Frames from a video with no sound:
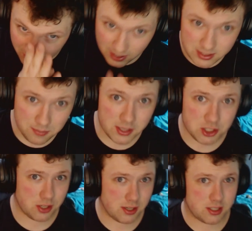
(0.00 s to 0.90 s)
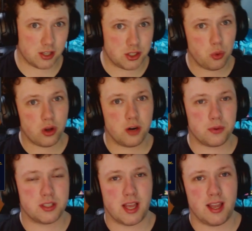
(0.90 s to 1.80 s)
Not to mention it's a
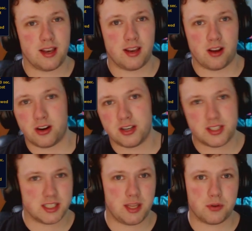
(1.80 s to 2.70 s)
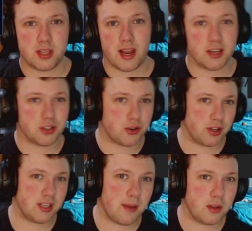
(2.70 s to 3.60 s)
200% and 160% extra
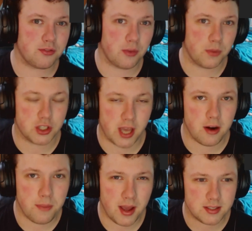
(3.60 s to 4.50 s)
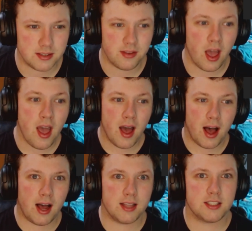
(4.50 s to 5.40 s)
crit damage from the Shatter passive
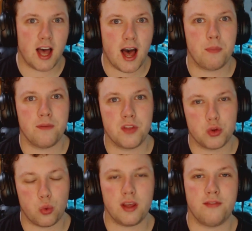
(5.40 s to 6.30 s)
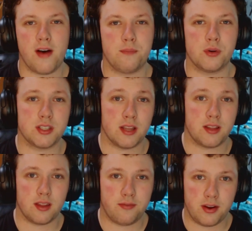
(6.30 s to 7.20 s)
on top of the 25%
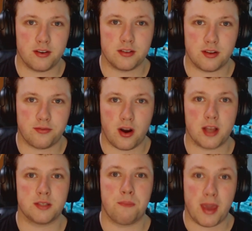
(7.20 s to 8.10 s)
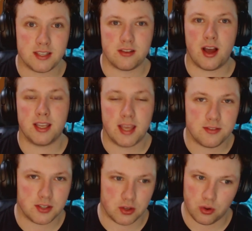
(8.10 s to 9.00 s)
that the Fingers of Frost baseline
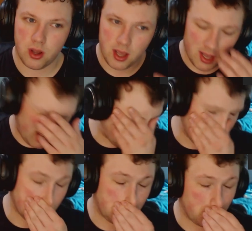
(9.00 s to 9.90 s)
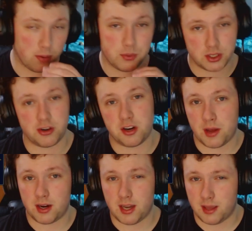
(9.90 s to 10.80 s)
gives you. It's an absurd
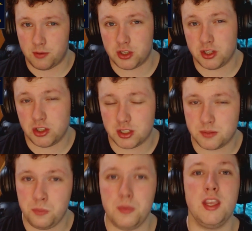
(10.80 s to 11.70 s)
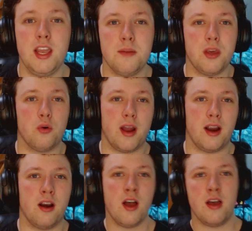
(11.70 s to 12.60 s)
amount of damage and you just need to be
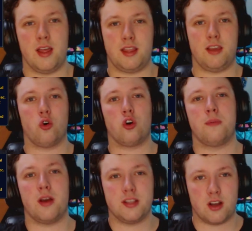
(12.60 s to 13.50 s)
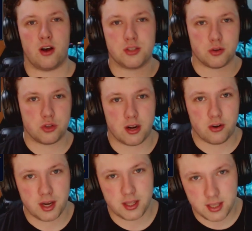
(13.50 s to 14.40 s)
aware that the orb is also
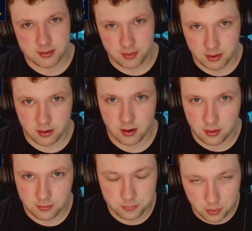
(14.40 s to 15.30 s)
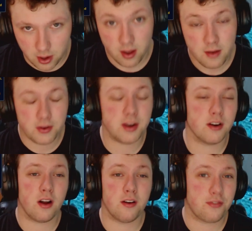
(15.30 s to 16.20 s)
generating these Finger of, Pro
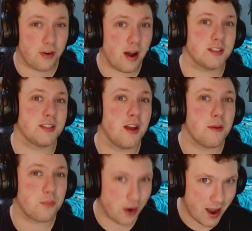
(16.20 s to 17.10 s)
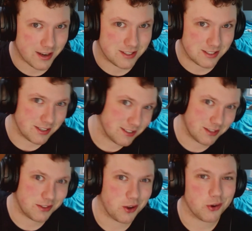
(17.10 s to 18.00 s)
Finger of Frost procs
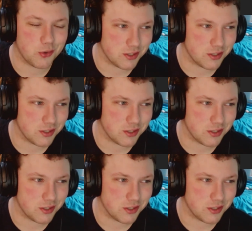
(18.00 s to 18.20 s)
tongue